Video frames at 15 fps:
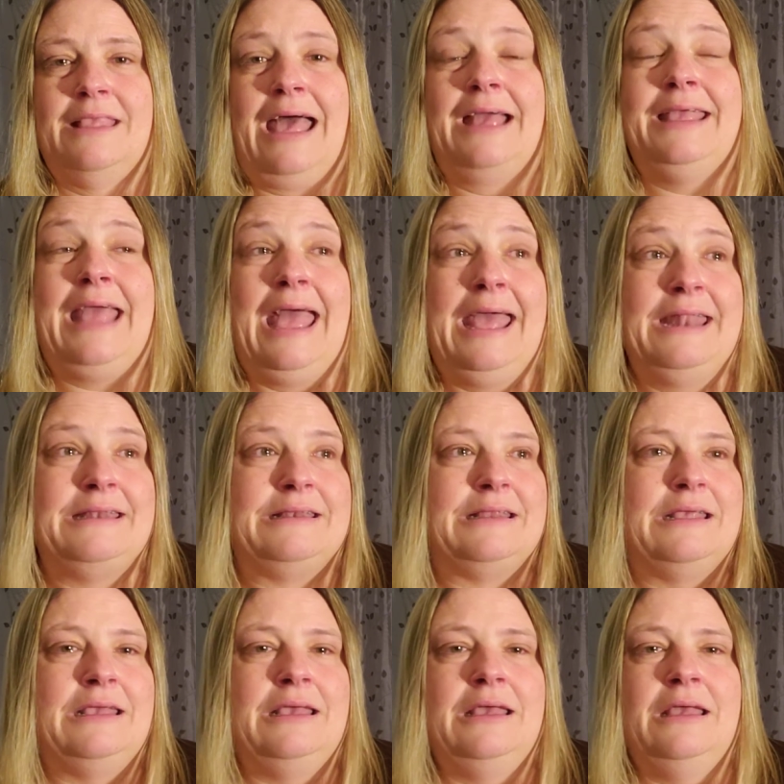Again,
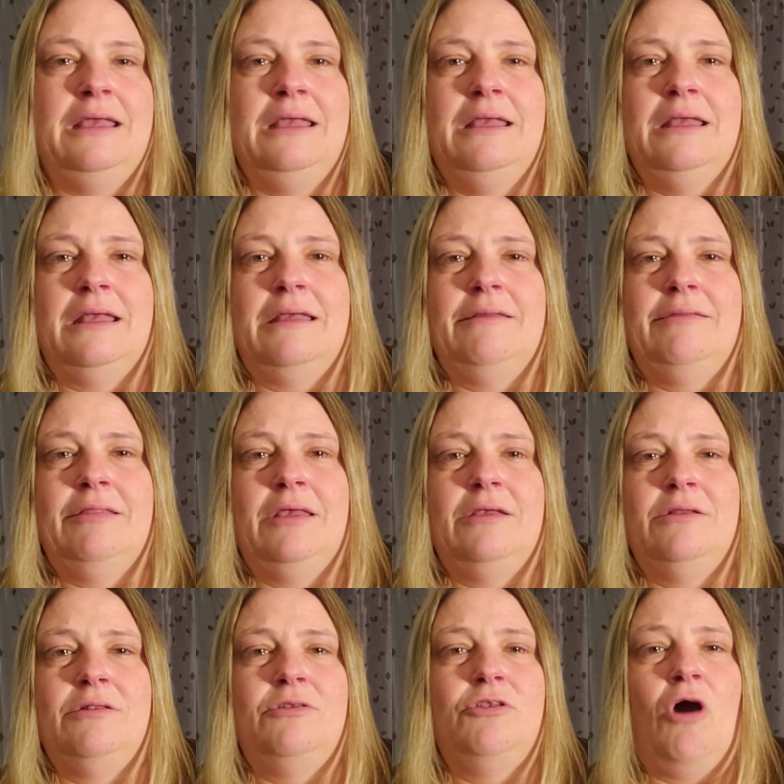
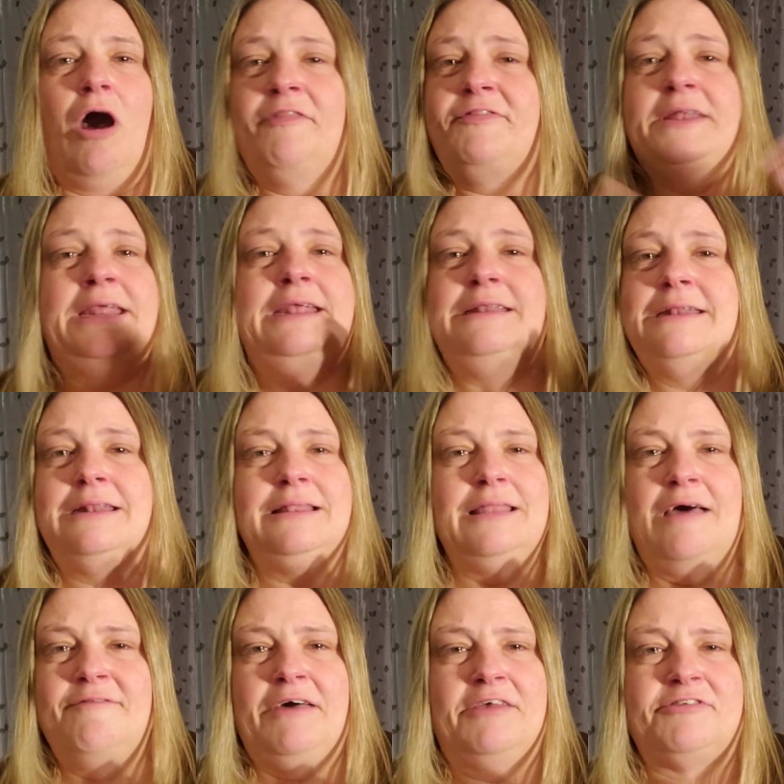not that he didn't
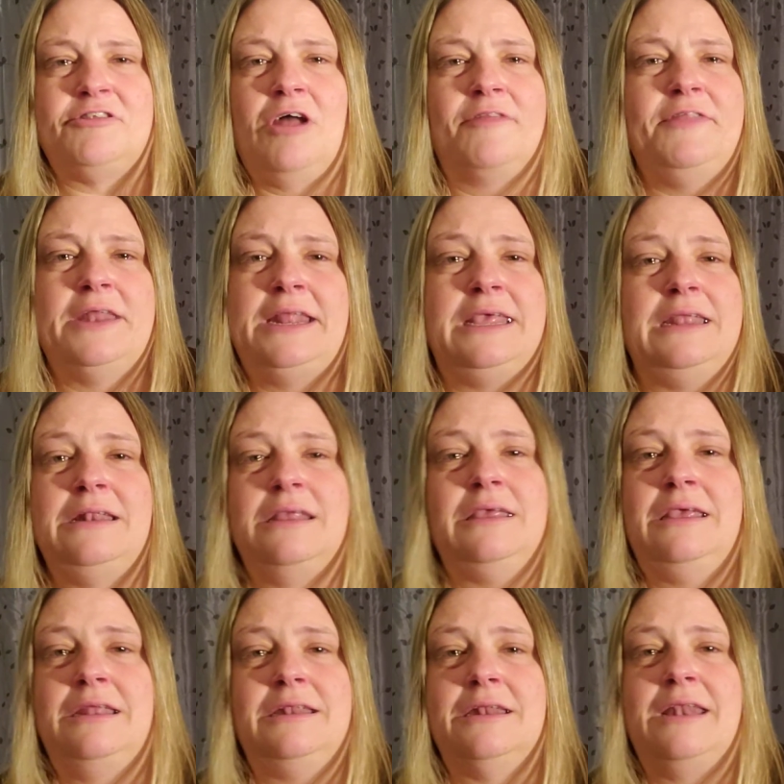love us, not that
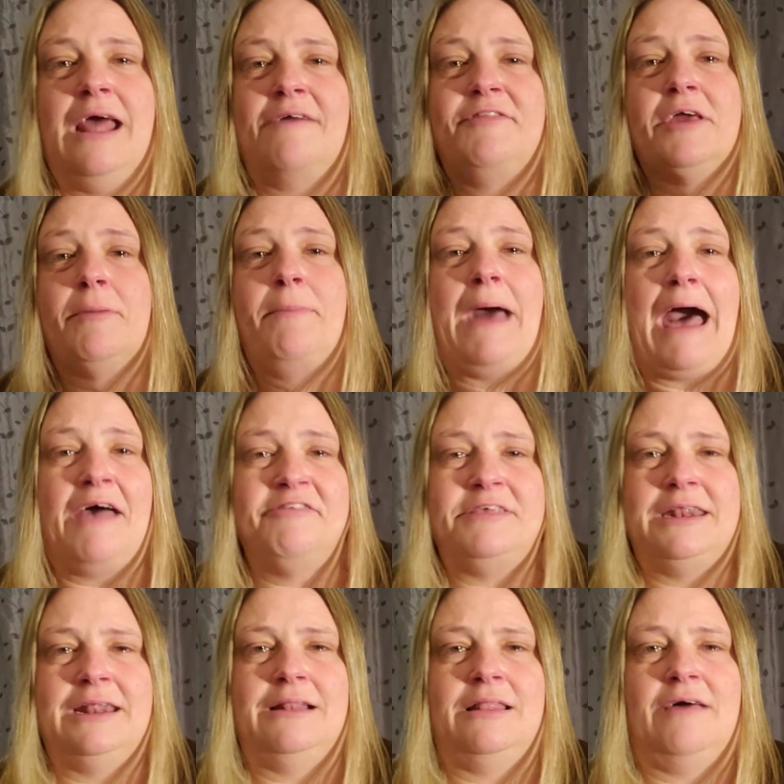he didn't have the
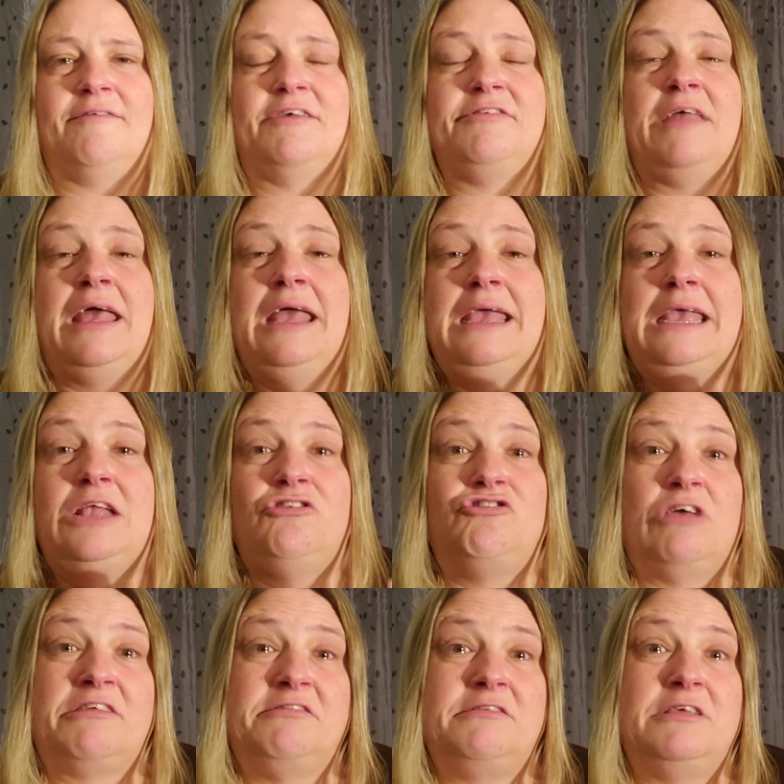capacity to love us. He
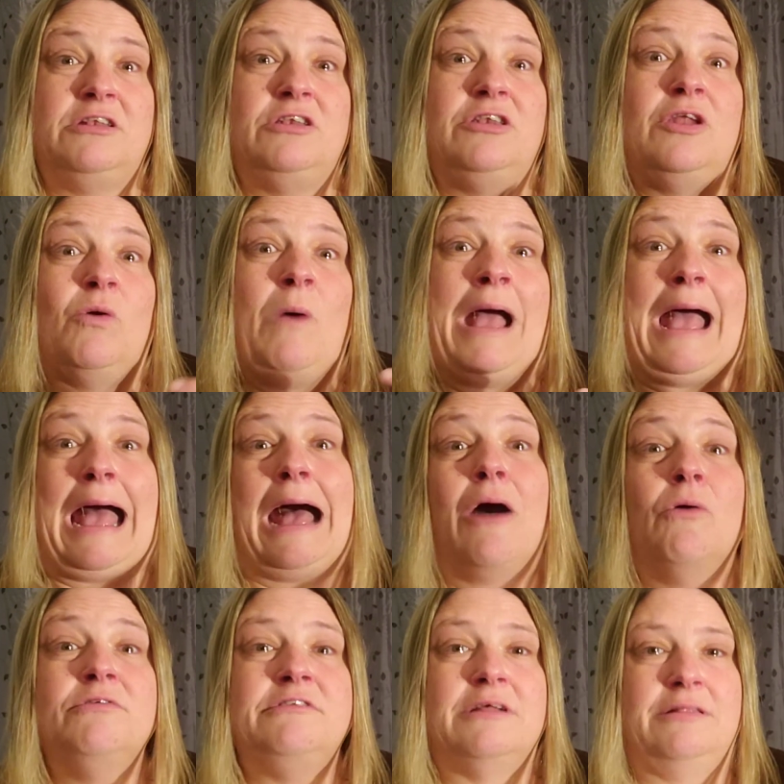just didn't know
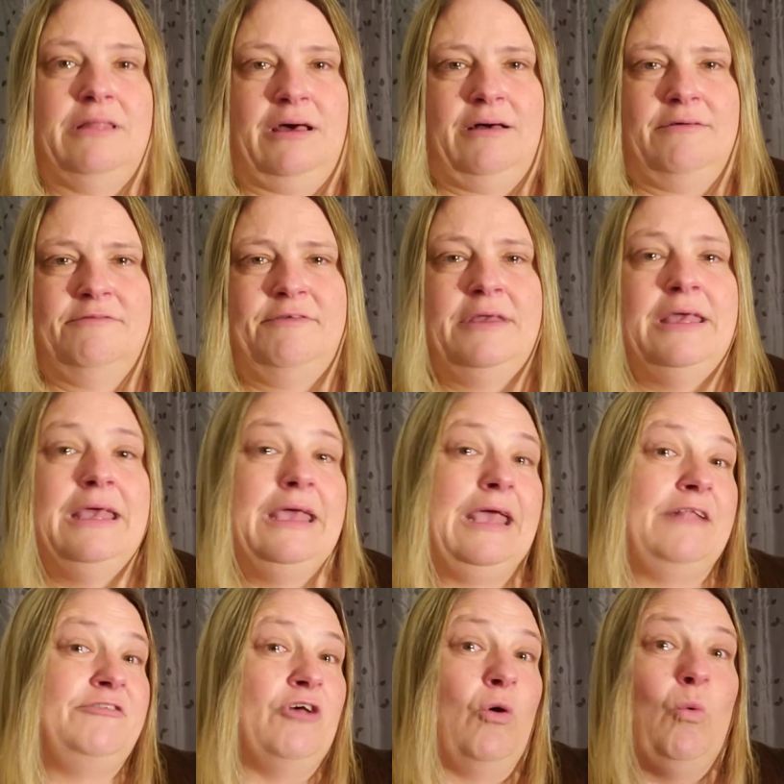how to love
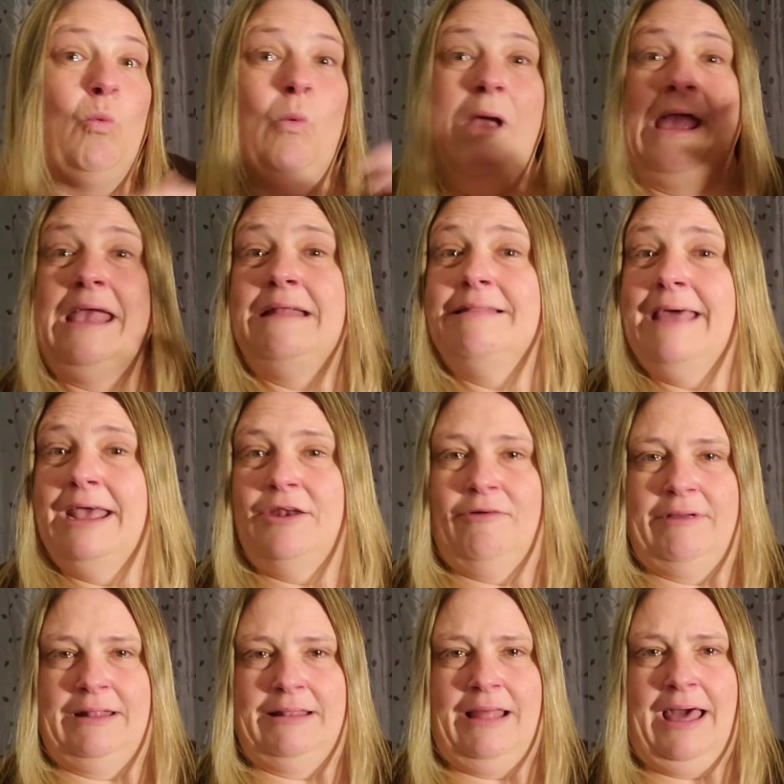until way later
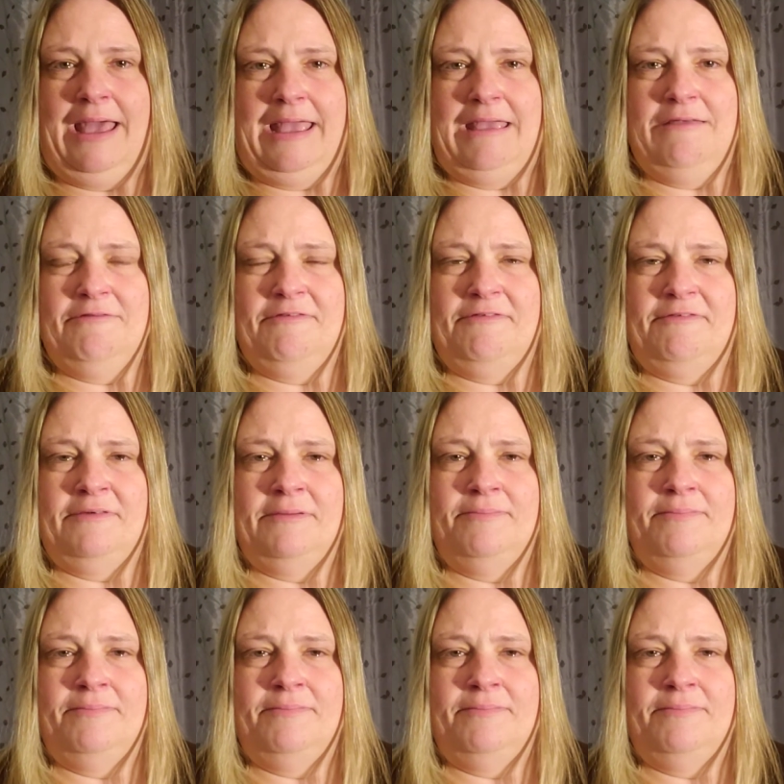in life.